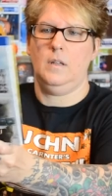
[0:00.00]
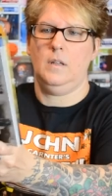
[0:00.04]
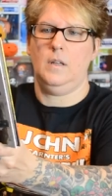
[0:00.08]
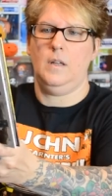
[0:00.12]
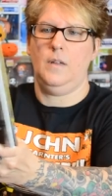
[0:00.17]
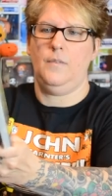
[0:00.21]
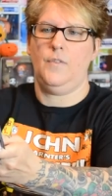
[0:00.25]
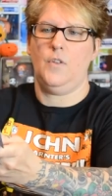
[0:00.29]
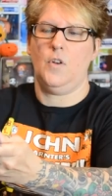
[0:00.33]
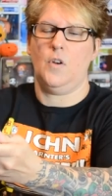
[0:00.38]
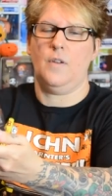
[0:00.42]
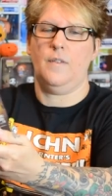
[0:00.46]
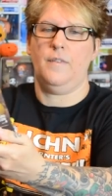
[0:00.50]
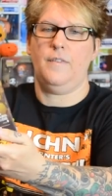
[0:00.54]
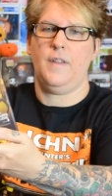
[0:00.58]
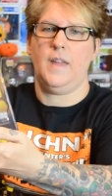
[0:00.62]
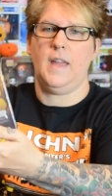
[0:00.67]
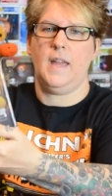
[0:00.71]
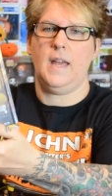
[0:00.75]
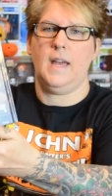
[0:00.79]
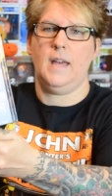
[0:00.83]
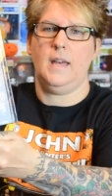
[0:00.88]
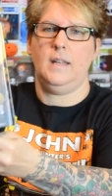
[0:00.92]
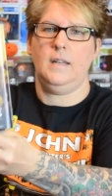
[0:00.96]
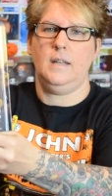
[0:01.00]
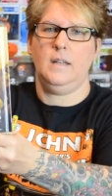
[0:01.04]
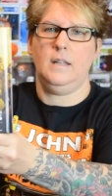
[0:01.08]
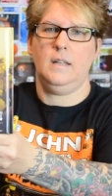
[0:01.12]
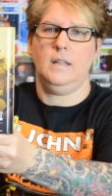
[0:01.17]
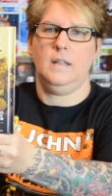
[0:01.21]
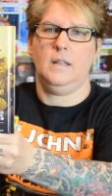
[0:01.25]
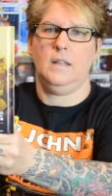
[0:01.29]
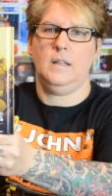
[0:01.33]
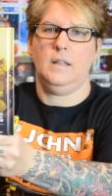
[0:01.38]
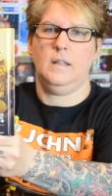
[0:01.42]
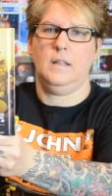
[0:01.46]
If you're a fan,
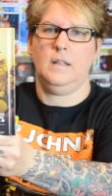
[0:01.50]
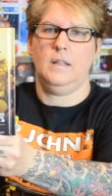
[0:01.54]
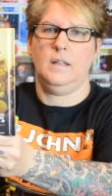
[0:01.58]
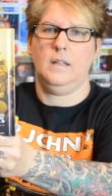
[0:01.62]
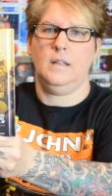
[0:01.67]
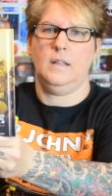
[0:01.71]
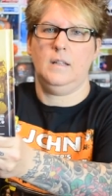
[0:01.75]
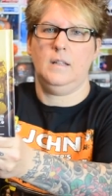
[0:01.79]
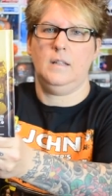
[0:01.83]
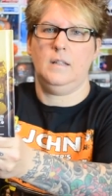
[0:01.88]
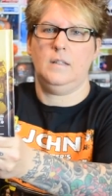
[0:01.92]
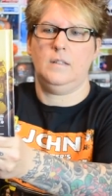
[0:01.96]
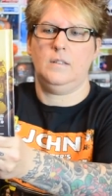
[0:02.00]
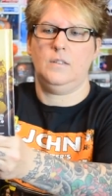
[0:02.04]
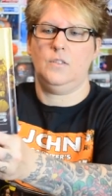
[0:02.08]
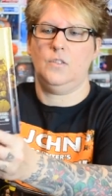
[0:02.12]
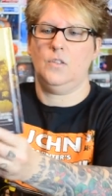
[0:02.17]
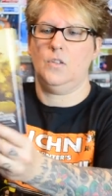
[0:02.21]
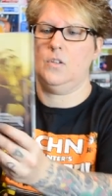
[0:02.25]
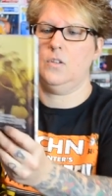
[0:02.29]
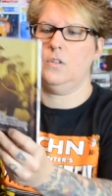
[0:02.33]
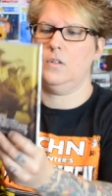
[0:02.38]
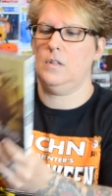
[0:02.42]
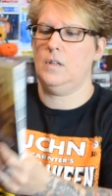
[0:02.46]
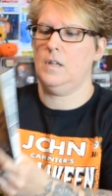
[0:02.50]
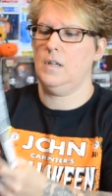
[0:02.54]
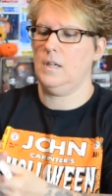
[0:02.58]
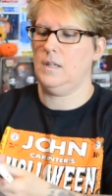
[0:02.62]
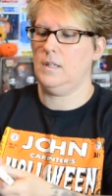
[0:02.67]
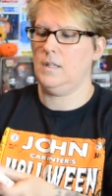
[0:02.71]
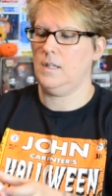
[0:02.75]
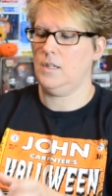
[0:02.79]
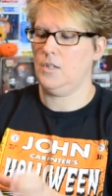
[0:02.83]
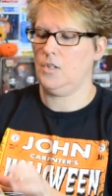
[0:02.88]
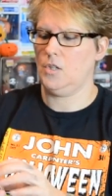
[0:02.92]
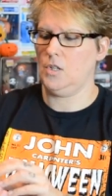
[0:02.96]
this is a good
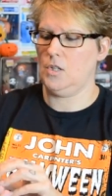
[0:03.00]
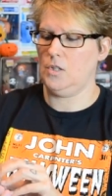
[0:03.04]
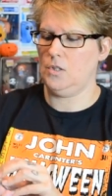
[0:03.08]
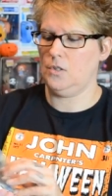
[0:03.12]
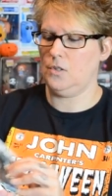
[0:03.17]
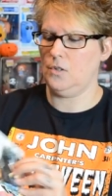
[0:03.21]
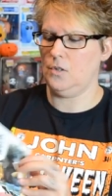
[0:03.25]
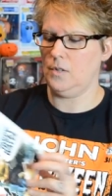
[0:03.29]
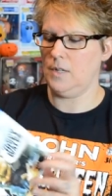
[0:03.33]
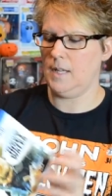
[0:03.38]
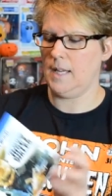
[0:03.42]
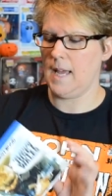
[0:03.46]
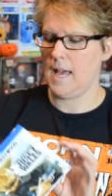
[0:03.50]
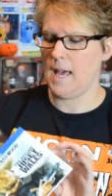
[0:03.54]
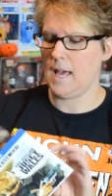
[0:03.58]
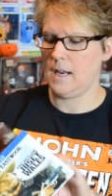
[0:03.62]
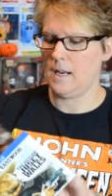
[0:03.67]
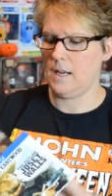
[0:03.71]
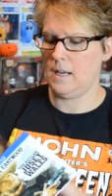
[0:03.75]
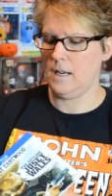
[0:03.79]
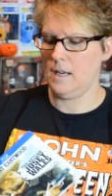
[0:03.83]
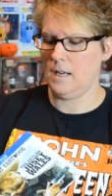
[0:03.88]
addition to get.